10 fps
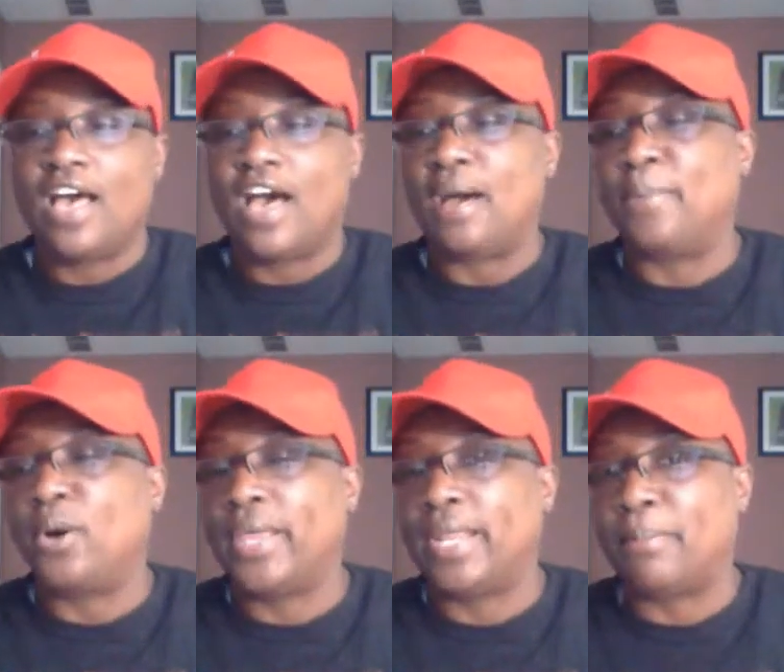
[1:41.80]
Um,
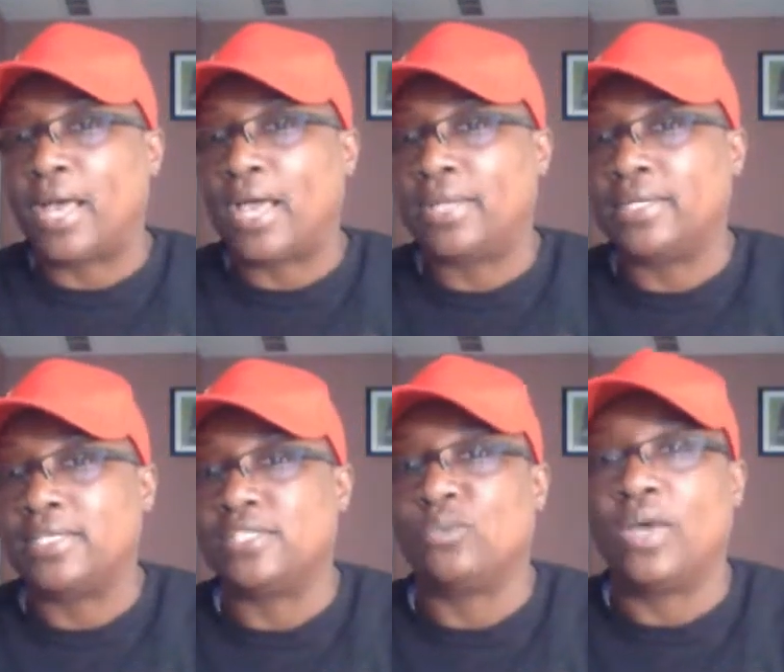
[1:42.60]
Poetic Mind
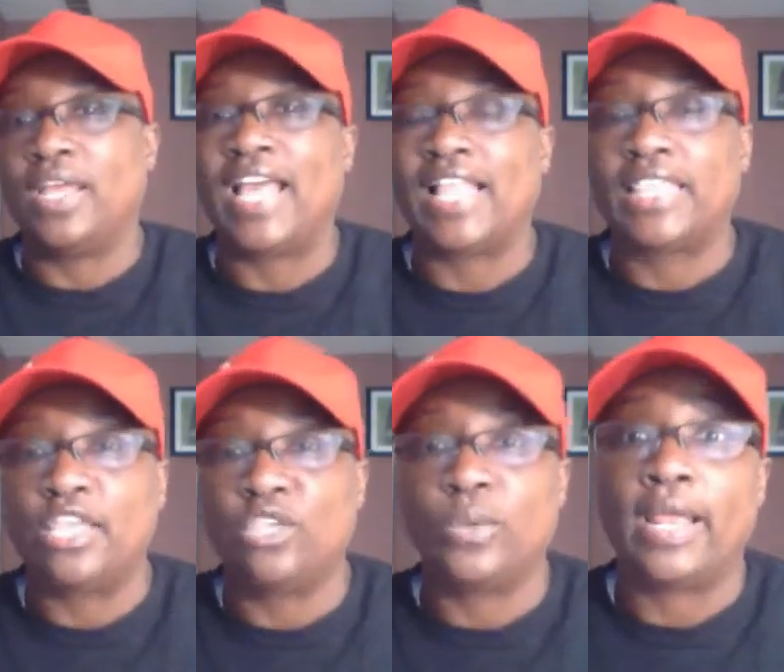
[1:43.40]
is one. I
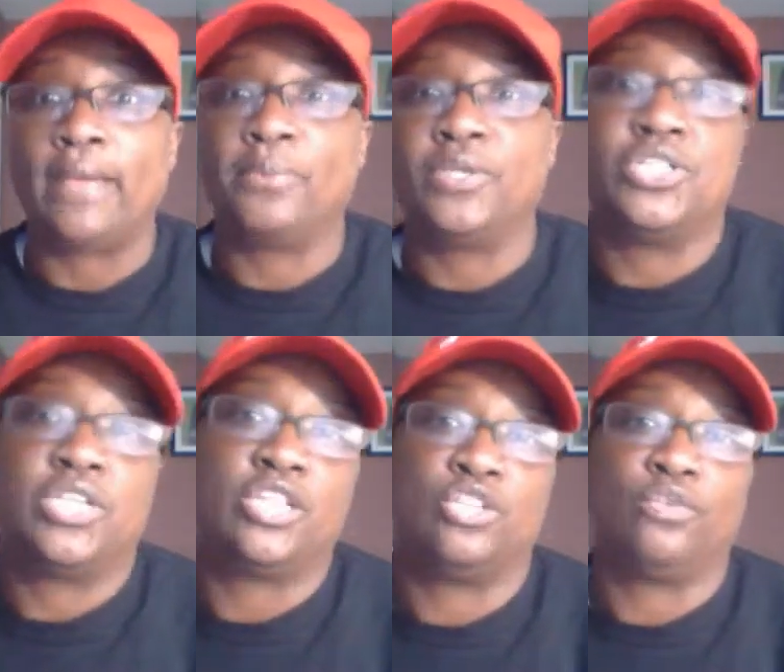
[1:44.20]
thank you and I
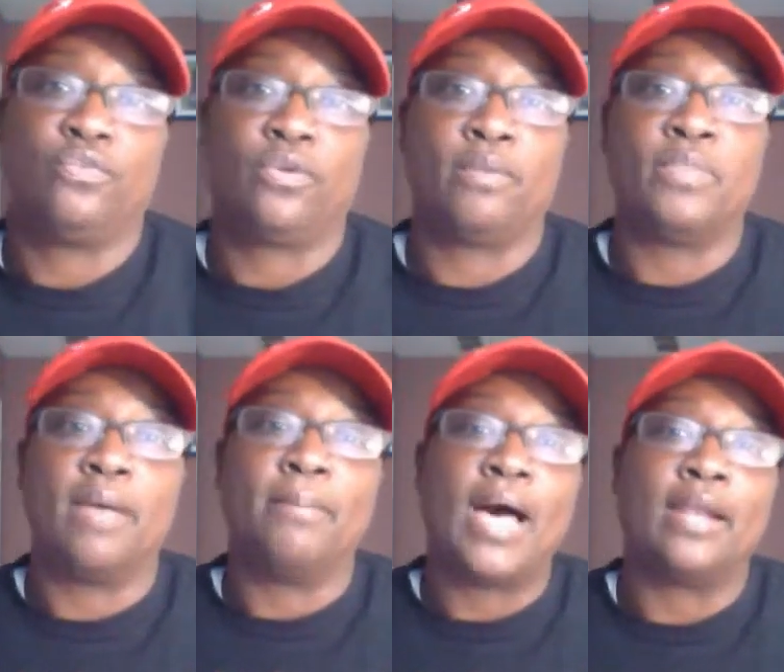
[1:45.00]
appreciate you from
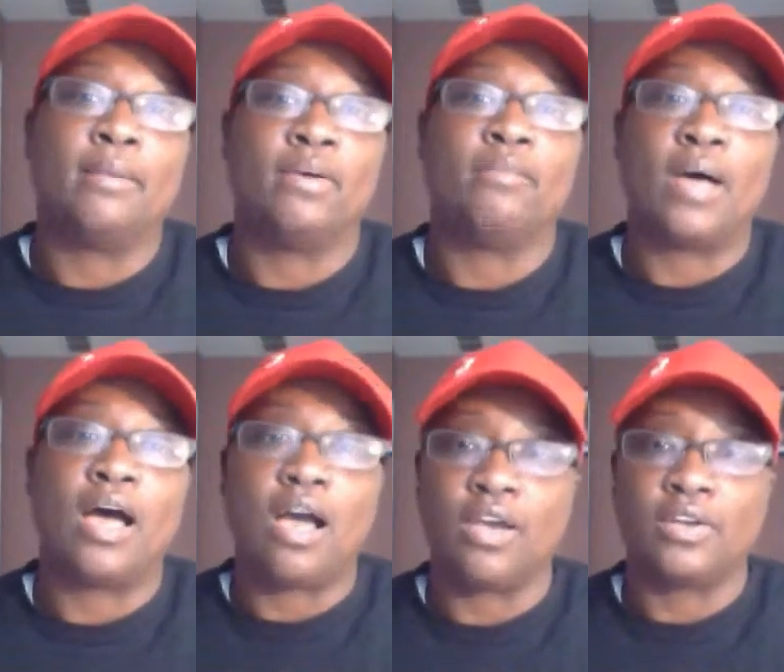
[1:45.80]
the bottom of my
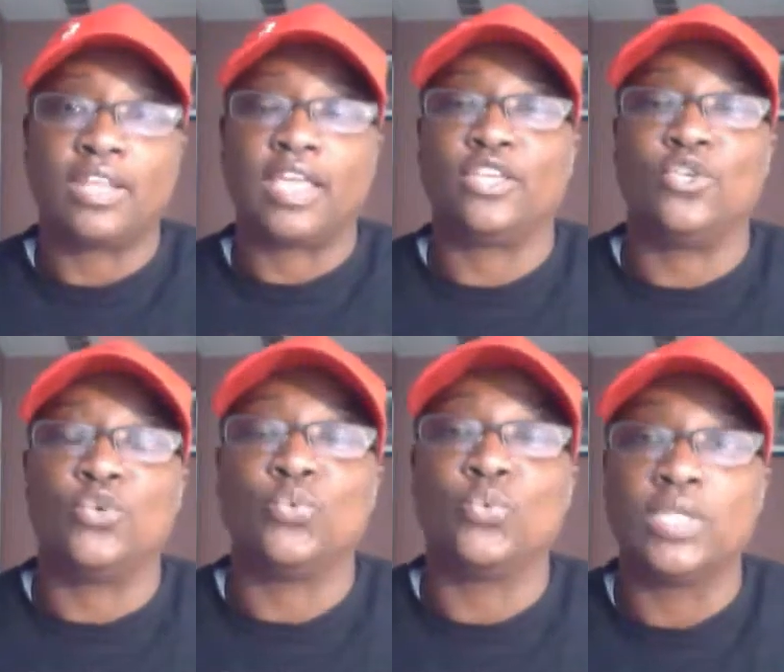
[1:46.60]
heart. Like
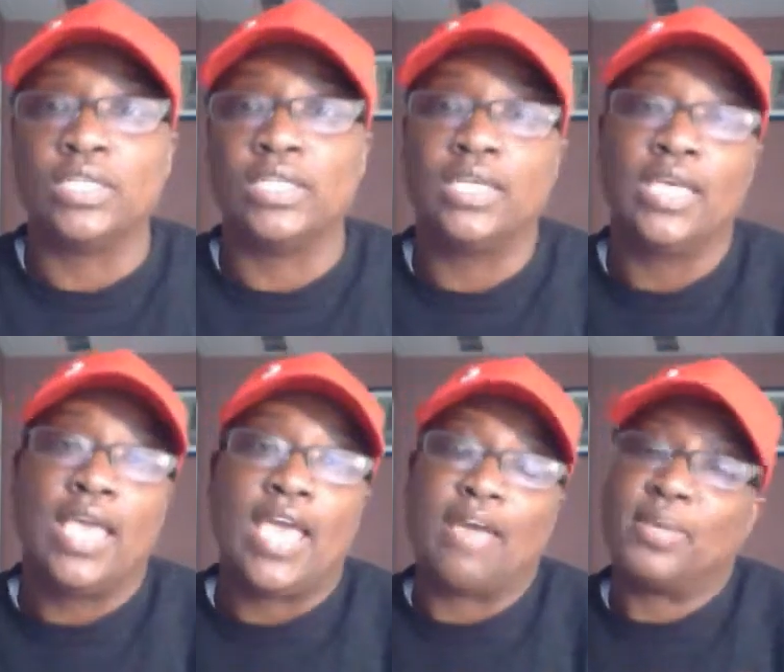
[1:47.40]
you really
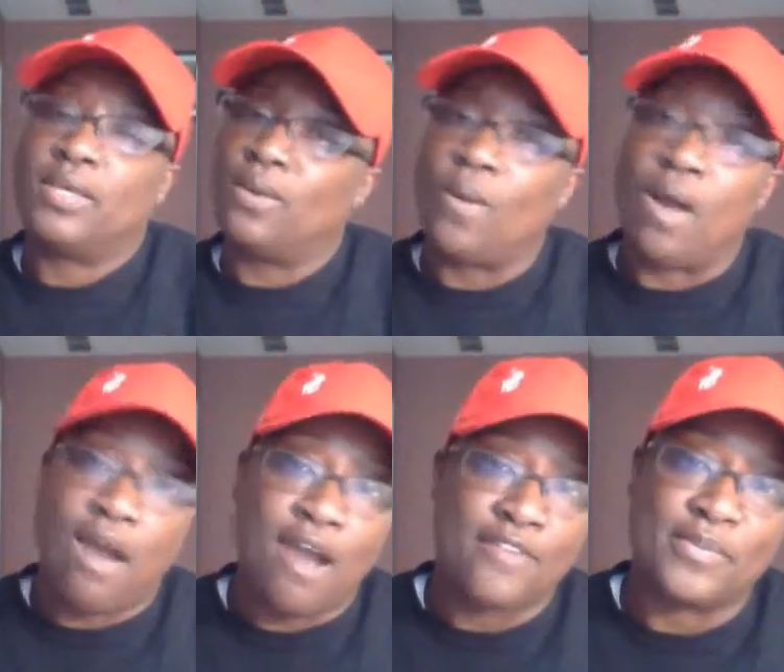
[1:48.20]
have been going
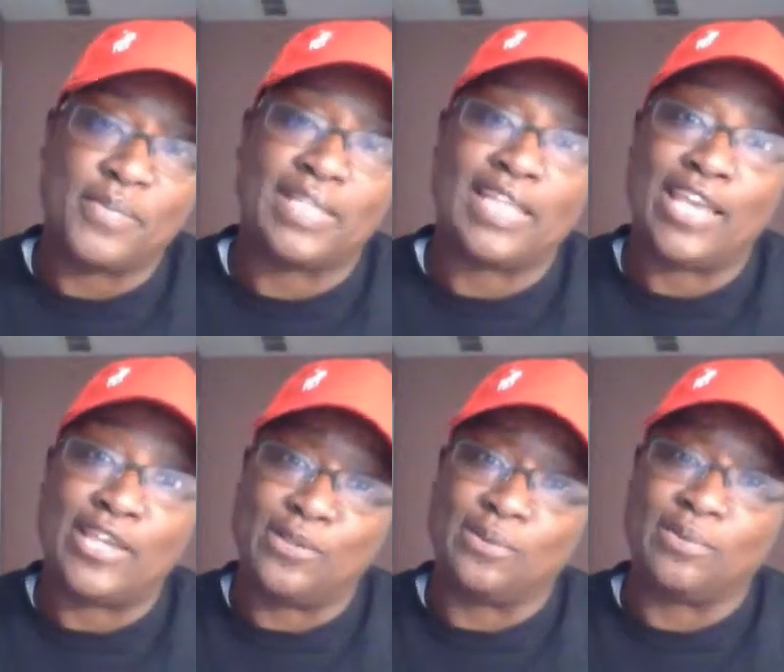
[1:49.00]
hard for me.
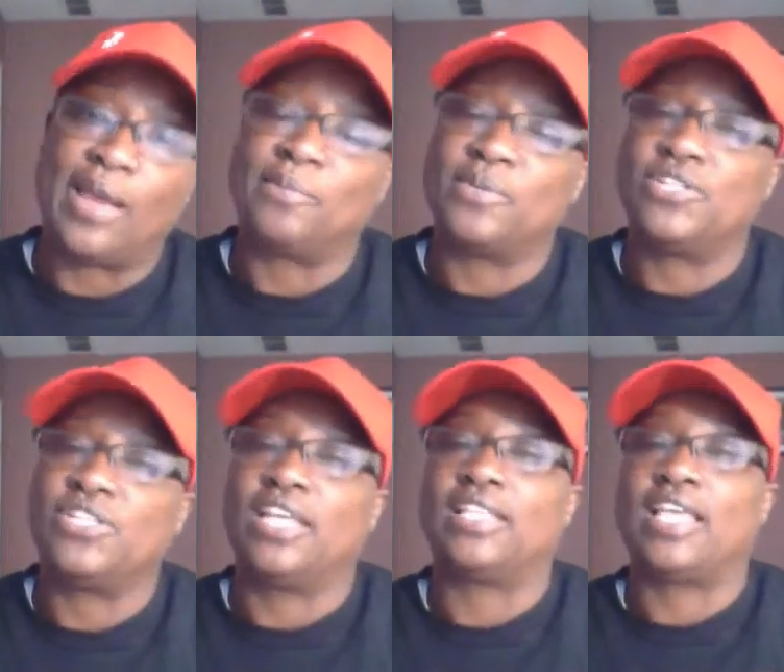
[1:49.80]
Thank you. I
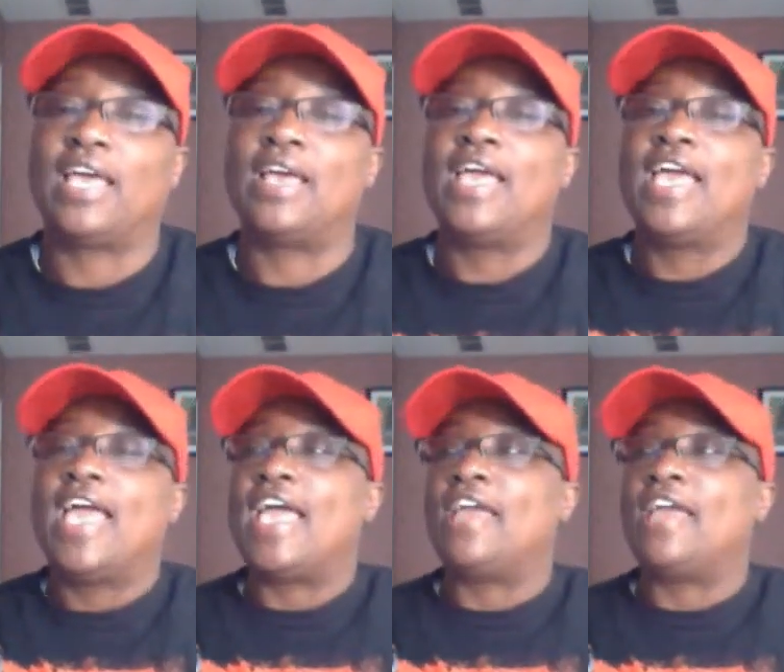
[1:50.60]
appreciate that.